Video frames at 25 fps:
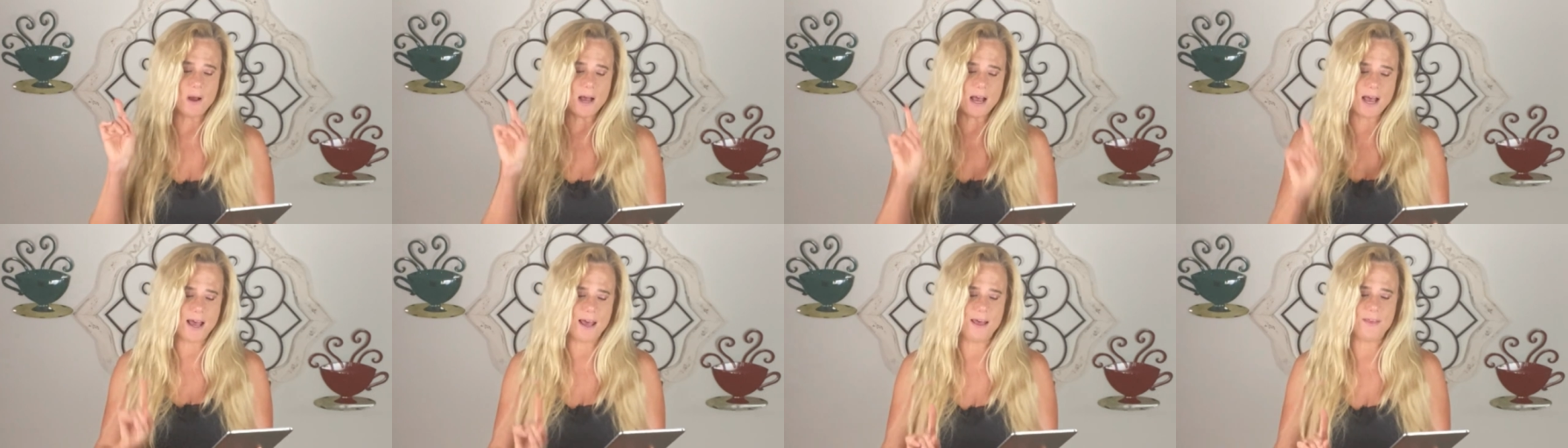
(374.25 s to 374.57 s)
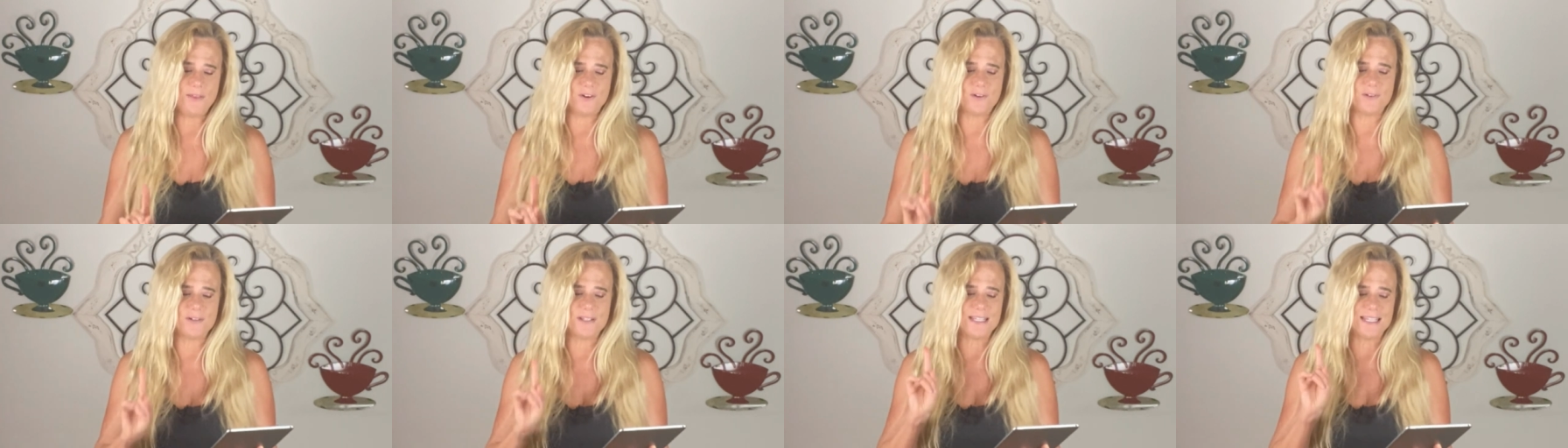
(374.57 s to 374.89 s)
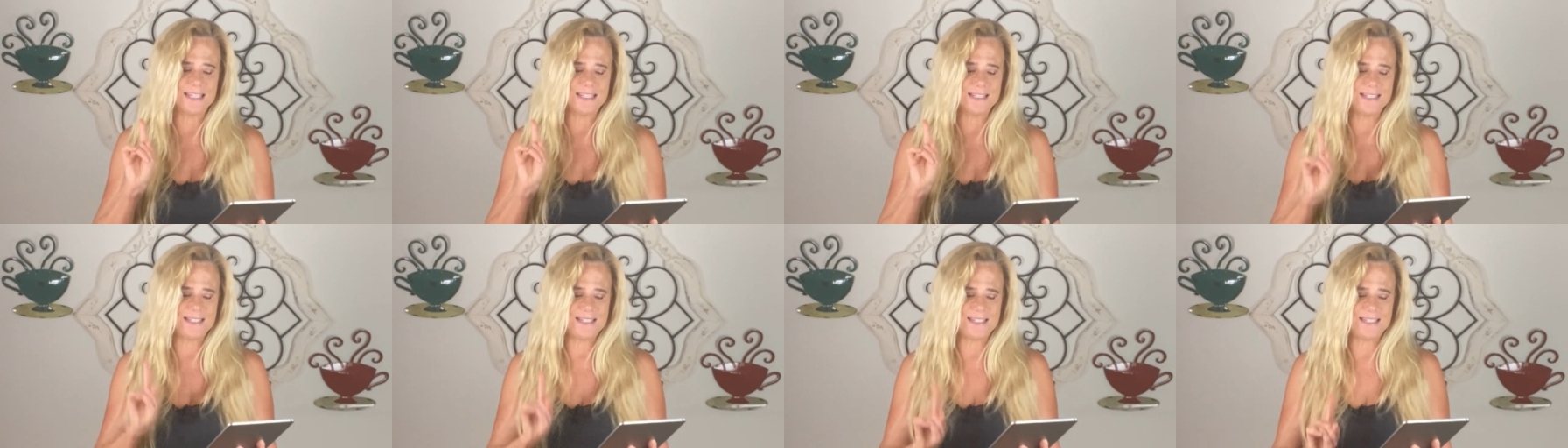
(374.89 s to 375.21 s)
others
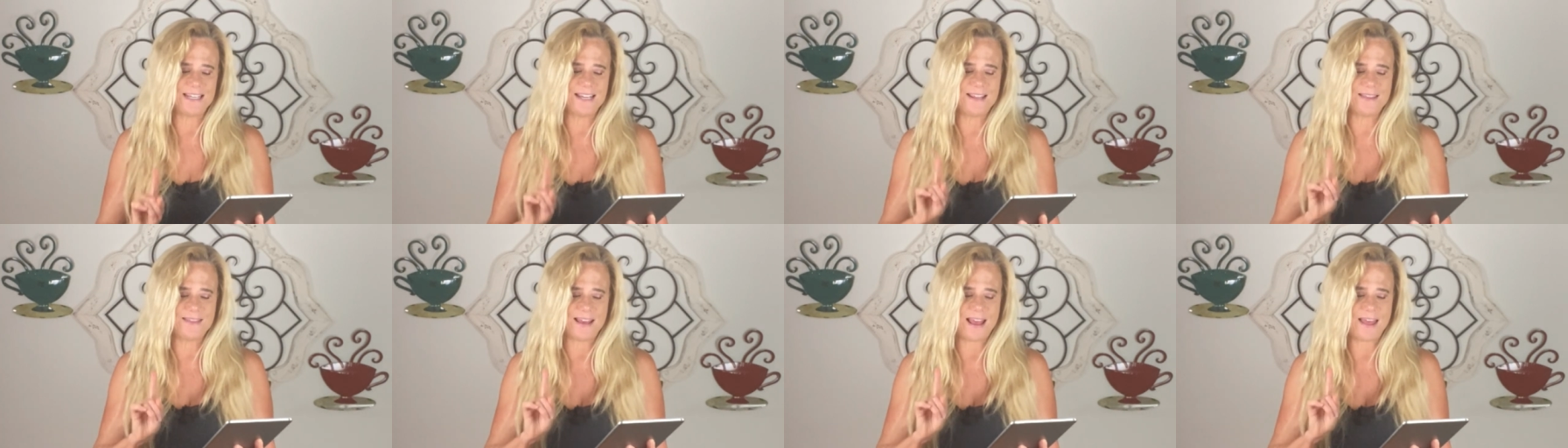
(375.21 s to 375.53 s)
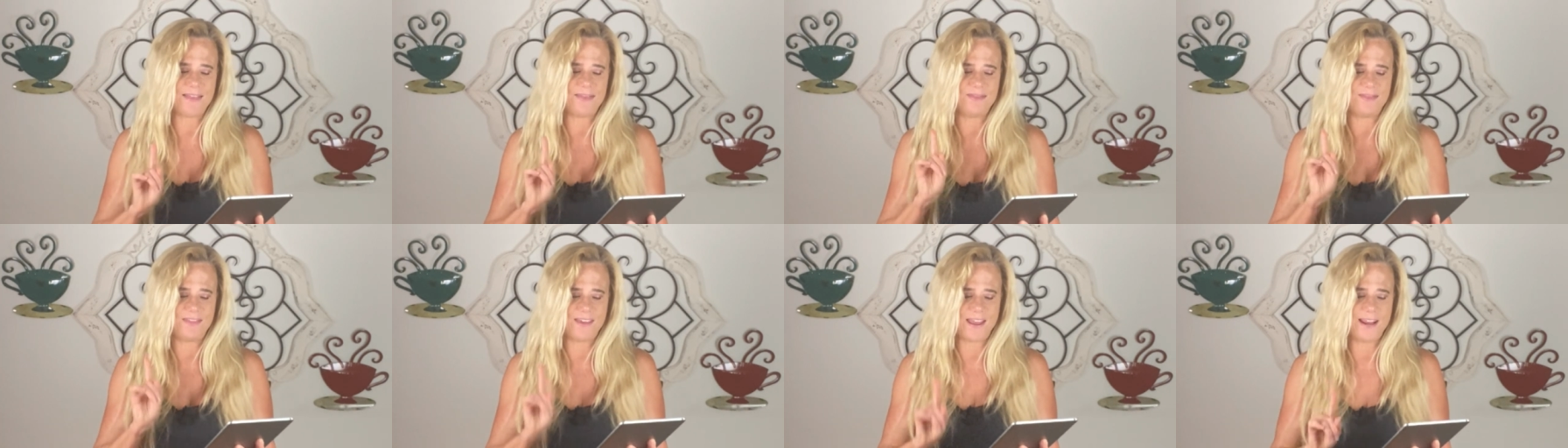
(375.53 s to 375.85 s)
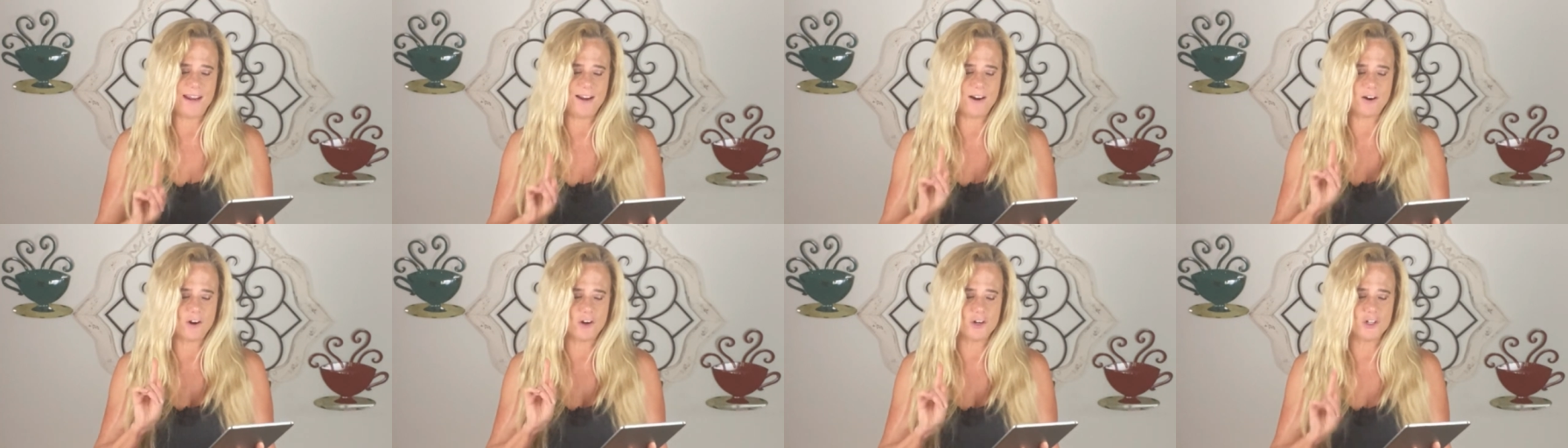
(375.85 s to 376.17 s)
can see that
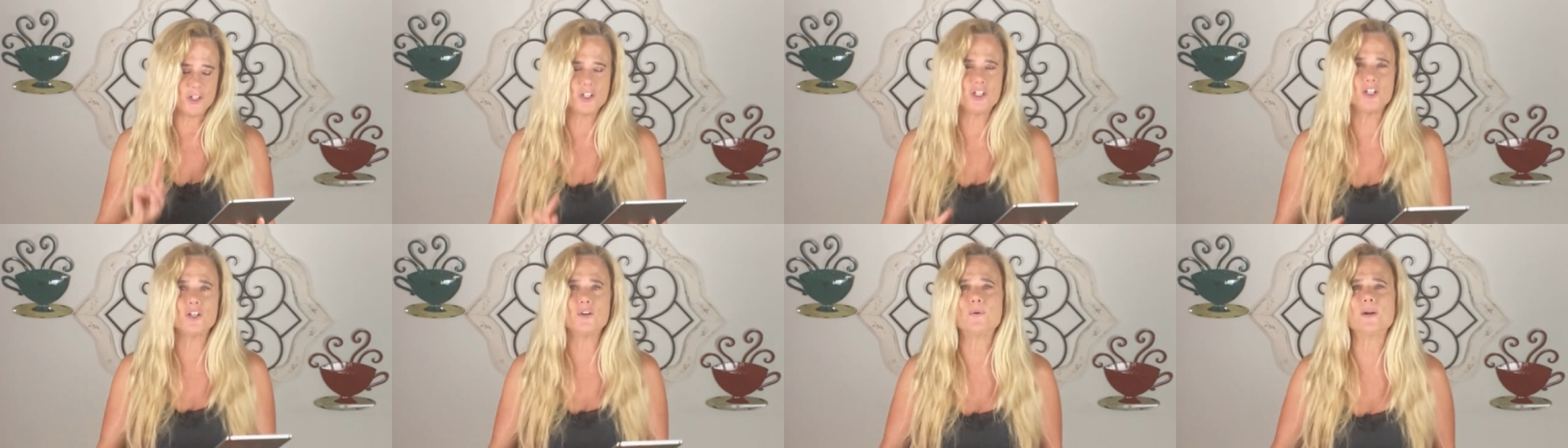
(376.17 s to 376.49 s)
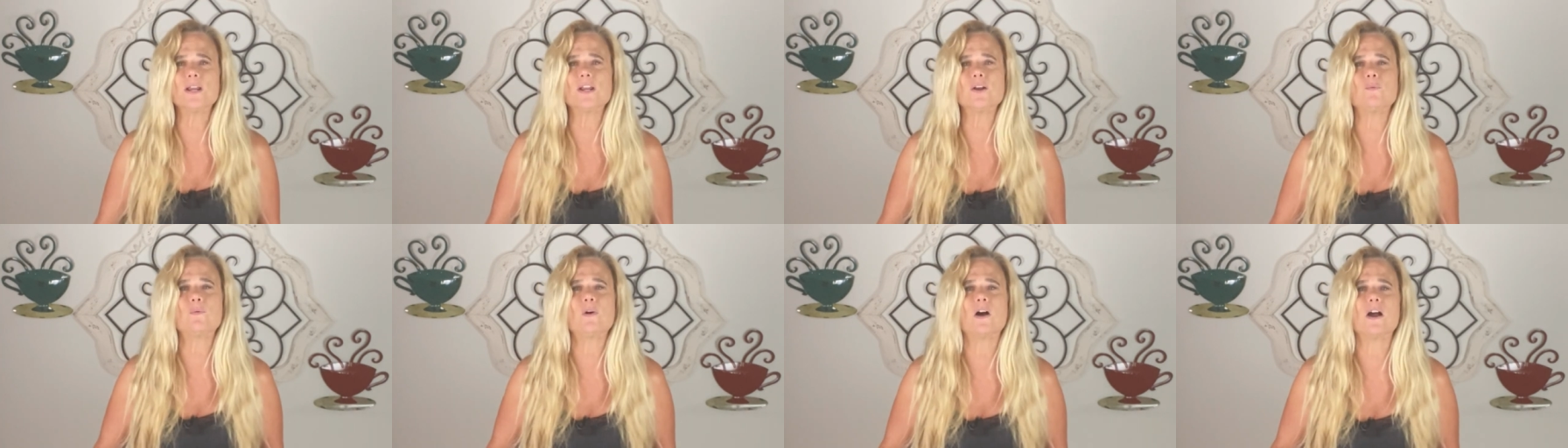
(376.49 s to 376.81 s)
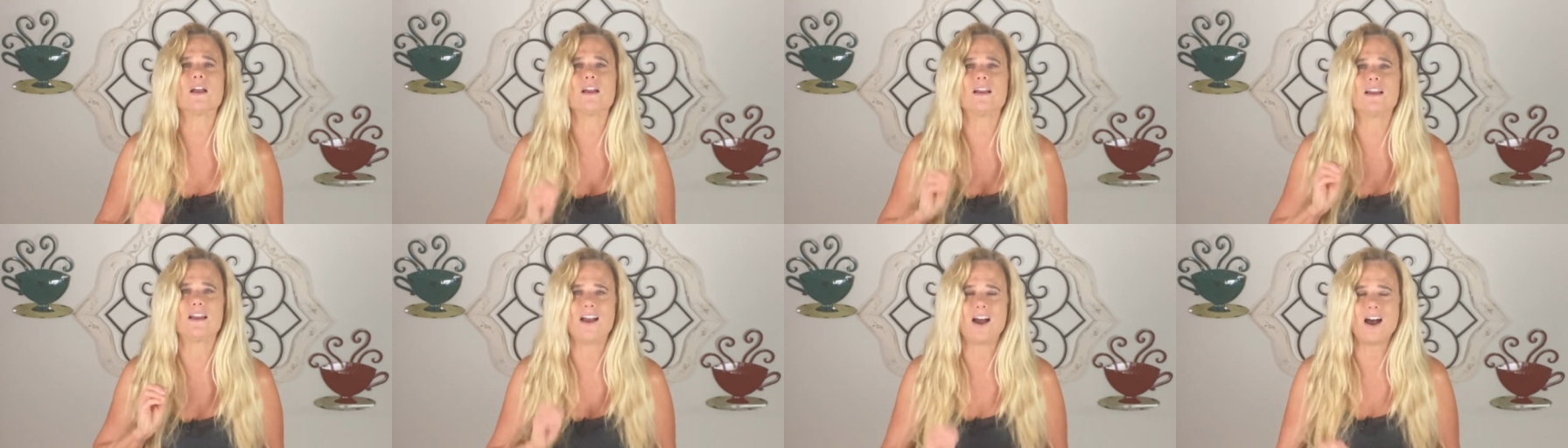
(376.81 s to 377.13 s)
they are doing
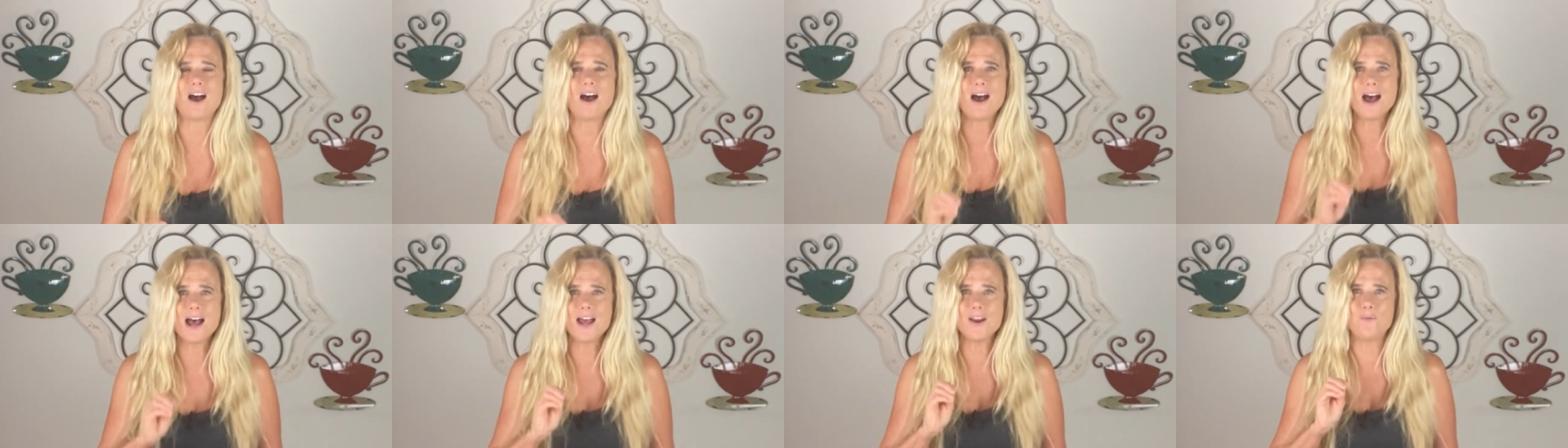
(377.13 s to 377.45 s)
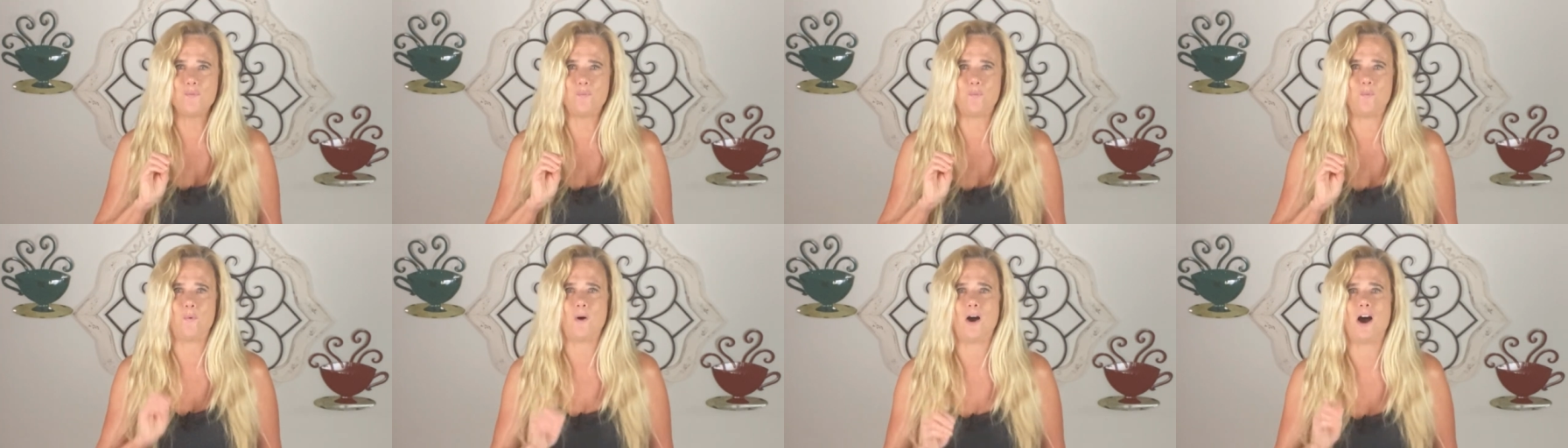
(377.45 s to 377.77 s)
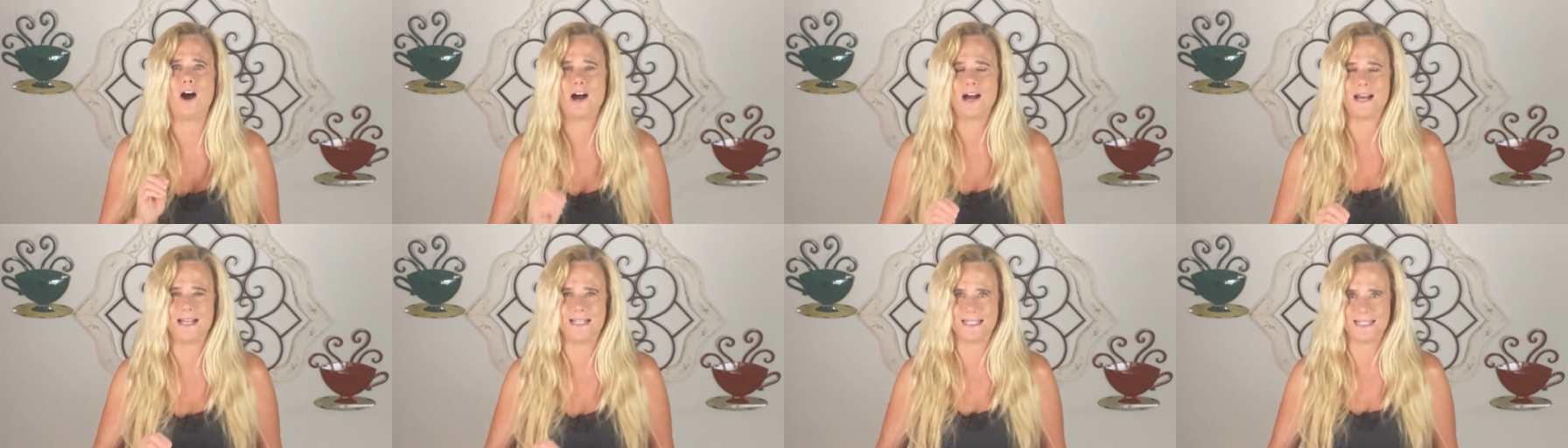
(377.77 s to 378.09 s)
what God
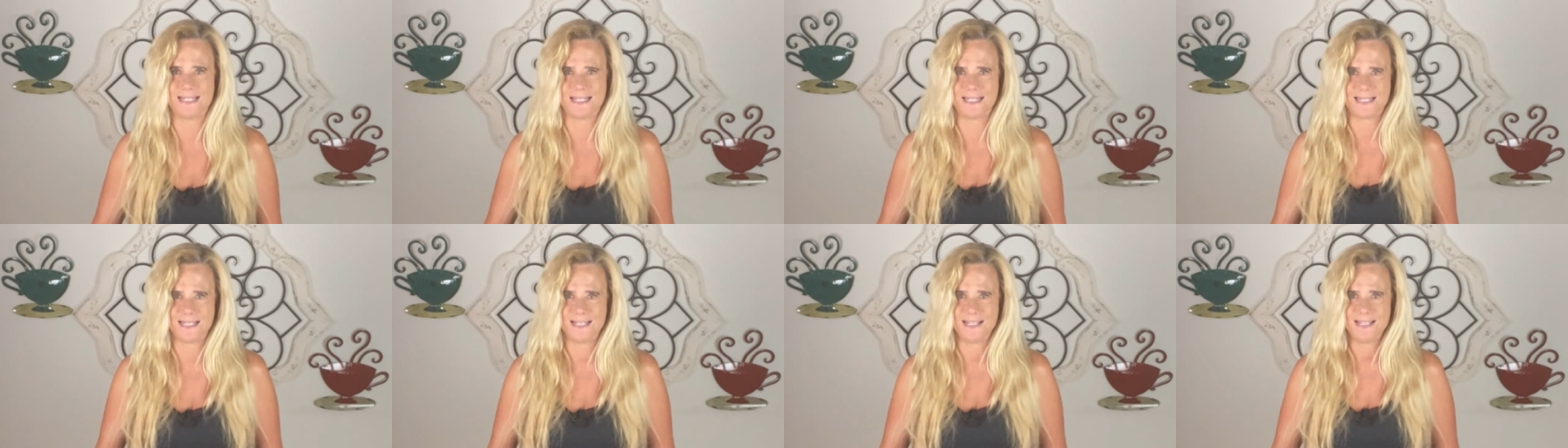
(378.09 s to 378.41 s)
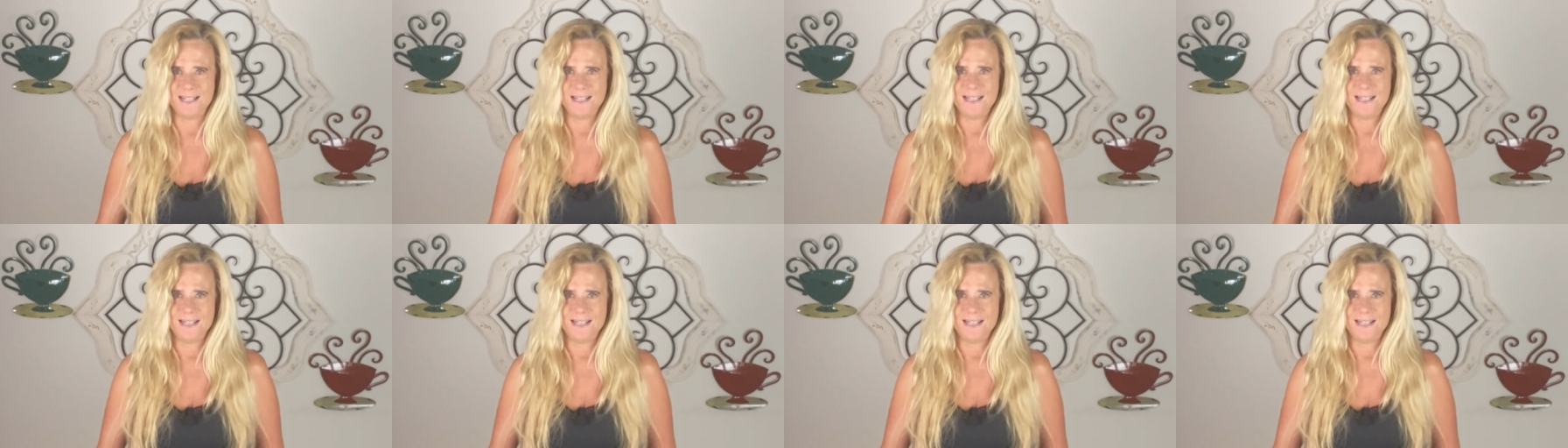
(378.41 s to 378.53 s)
wants.